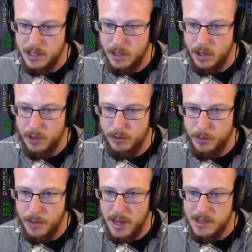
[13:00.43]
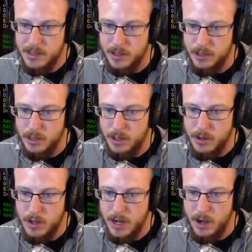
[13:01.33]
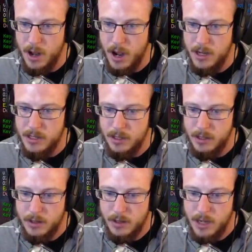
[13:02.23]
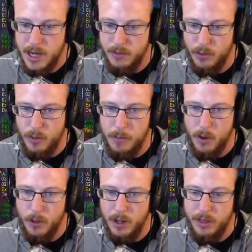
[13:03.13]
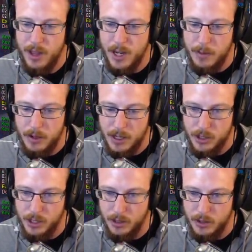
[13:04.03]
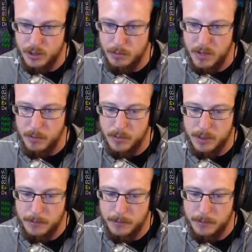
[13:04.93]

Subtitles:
learned from last dungeon, you cannot even remotely think about touching those beams.